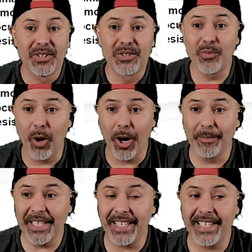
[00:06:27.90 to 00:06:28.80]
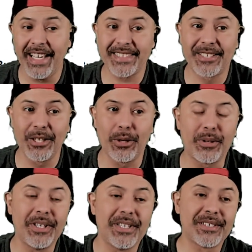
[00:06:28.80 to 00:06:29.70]
Swarm's getting hit too.
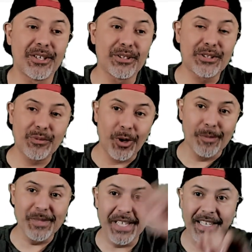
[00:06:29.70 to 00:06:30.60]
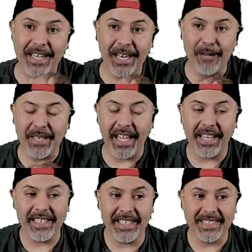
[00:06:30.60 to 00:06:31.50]
So Swarm's getting an
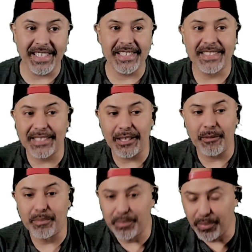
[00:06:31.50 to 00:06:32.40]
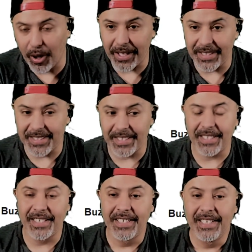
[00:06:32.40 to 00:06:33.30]
update. He's getting some brought into
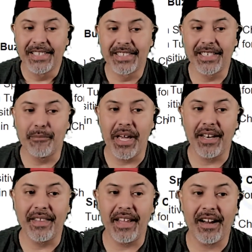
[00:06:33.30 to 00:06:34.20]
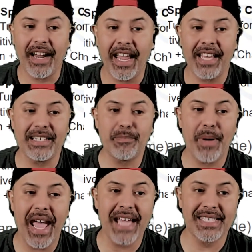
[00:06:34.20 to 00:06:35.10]
the meta there. And his
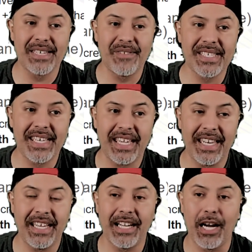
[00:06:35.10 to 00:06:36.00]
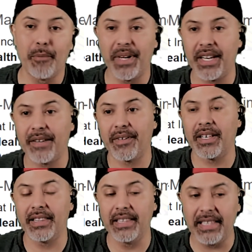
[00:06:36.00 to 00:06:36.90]
passive is getting a bit of
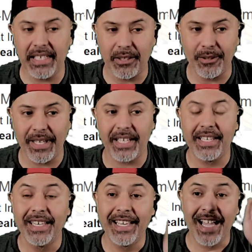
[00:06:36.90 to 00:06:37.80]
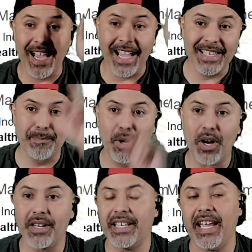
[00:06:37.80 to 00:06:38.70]
a little hit. On
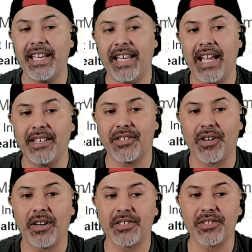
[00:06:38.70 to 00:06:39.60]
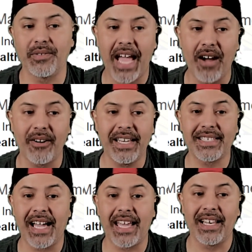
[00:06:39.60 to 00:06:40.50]
spawn, gain 8 charge. So now
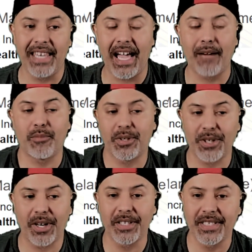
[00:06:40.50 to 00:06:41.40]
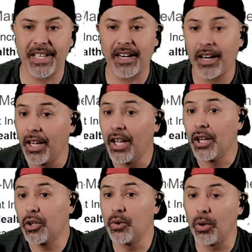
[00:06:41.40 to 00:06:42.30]
he's got a lot more charges there.
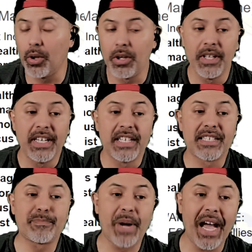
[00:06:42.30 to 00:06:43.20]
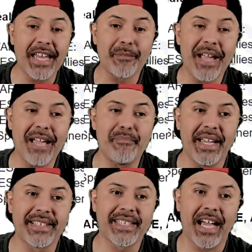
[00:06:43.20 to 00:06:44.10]
Cool. Spider-Man
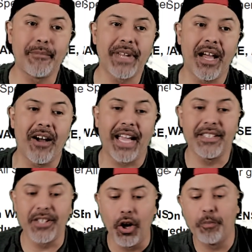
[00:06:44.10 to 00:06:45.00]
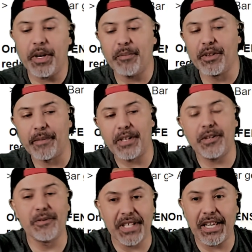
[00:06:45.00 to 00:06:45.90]
big time. Now, I know people have been
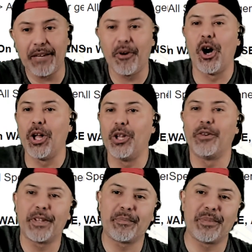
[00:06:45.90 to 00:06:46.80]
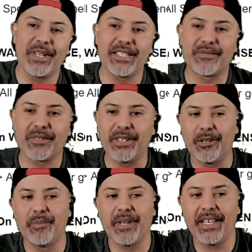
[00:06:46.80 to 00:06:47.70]
using him all over the place for a
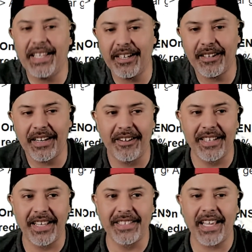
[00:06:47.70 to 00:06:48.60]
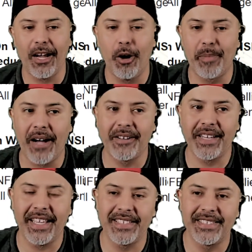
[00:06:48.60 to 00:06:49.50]
little bit here now and then to help out
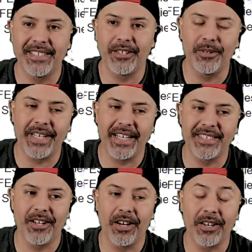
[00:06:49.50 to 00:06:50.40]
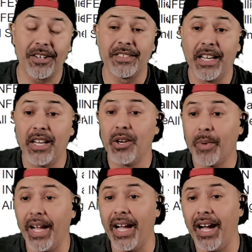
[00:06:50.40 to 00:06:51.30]
against, you know, Night Stalkers.
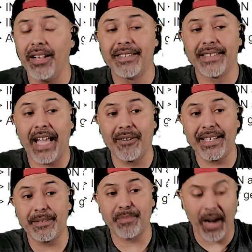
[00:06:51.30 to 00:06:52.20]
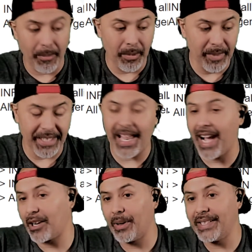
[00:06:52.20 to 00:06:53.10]
Well, now he's probably
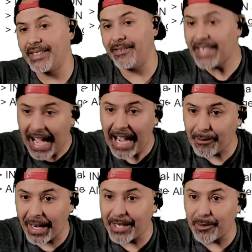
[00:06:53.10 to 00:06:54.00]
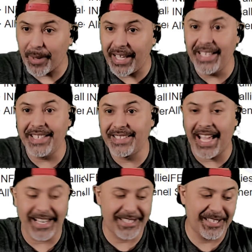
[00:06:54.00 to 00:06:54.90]
not going to die right away. He's
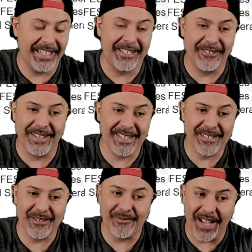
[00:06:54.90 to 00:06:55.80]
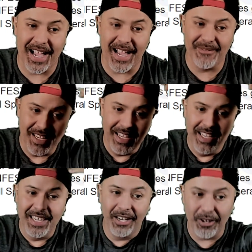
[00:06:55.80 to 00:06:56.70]
actually going to survive.
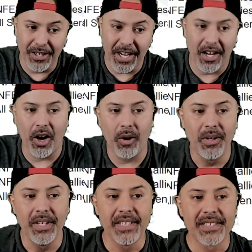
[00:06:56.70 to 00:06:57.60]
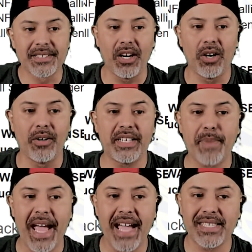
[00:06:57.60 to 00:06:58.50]
Here you go. So his
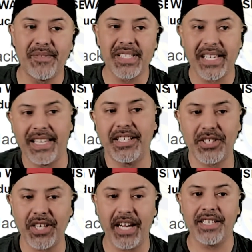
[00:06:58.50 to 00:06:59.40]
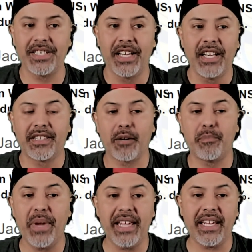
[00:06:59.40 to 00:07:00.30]
passive is getting changed. They're
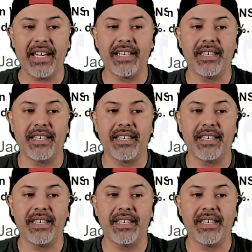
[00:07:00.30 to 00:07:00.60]
baking in